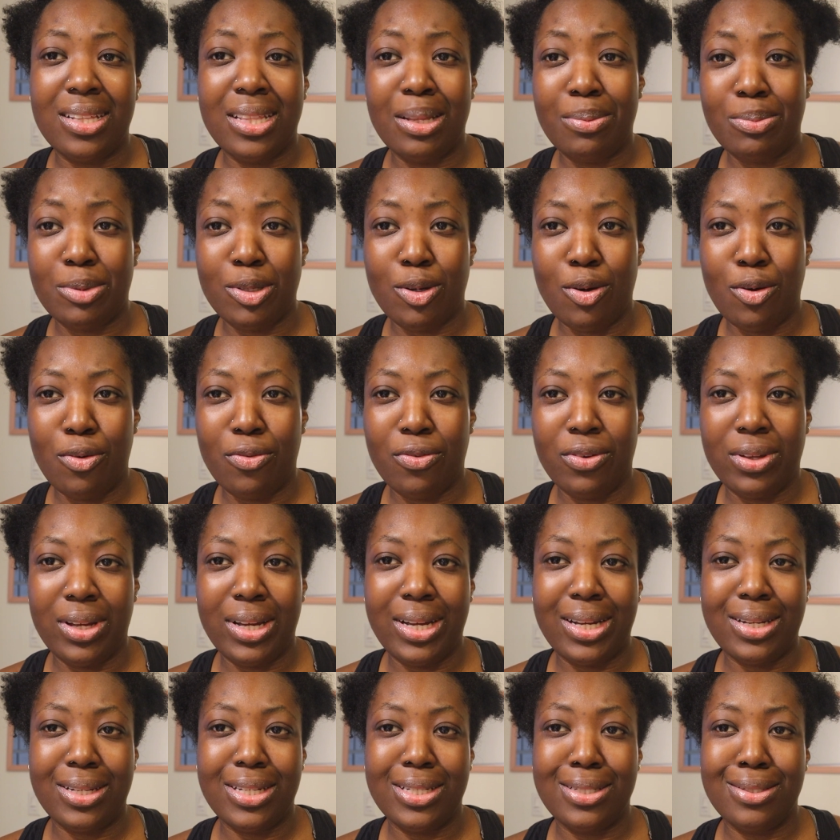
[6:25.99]
elliptical for
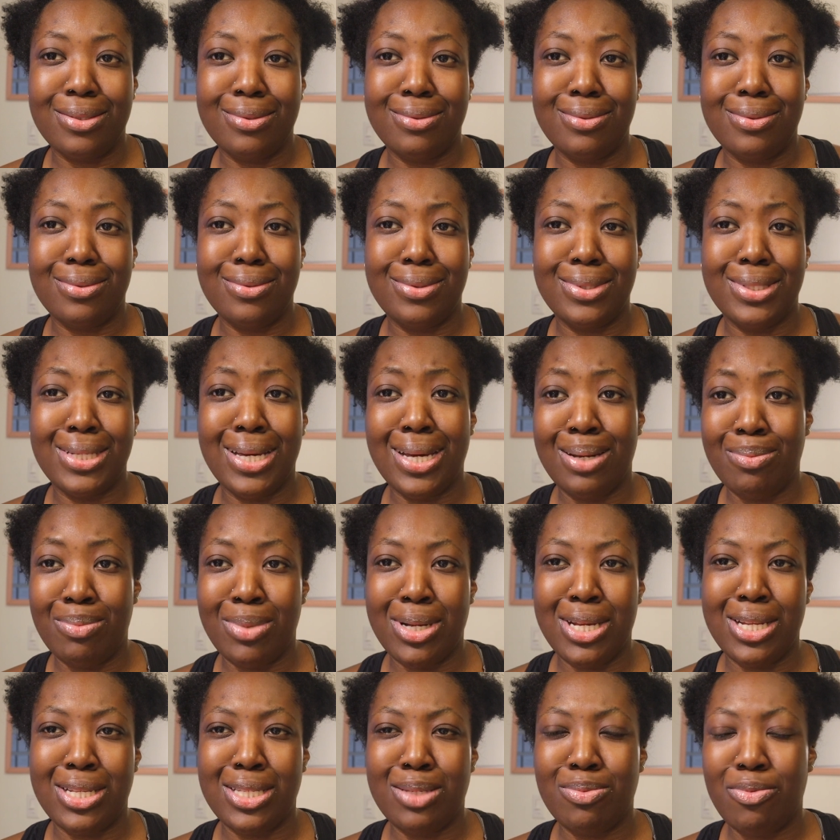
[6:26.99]
like 10
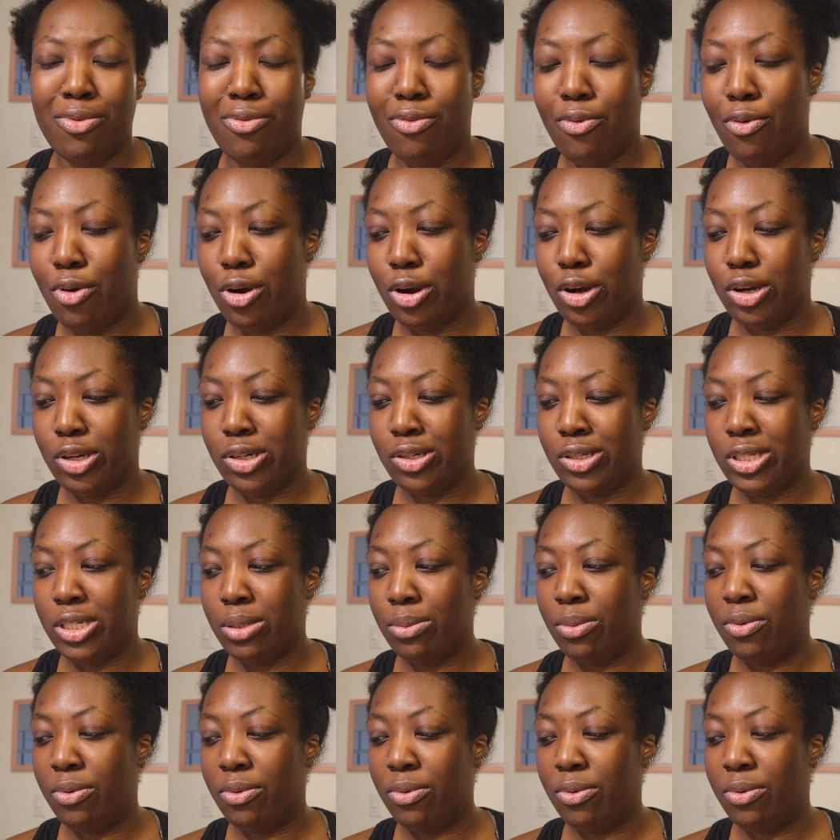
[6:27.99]
minutes before